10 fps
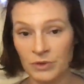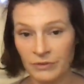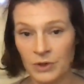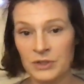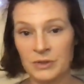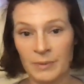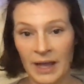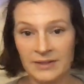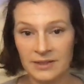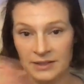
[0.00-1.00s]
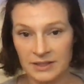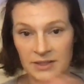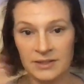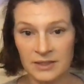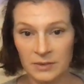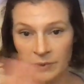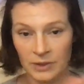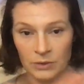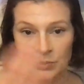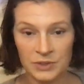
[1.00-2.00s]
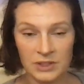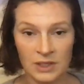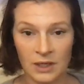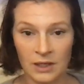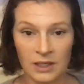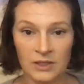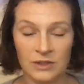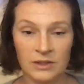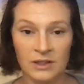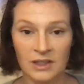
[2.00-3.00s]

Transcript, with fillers: reverse and masculine has the Six of Pentacles uh, in,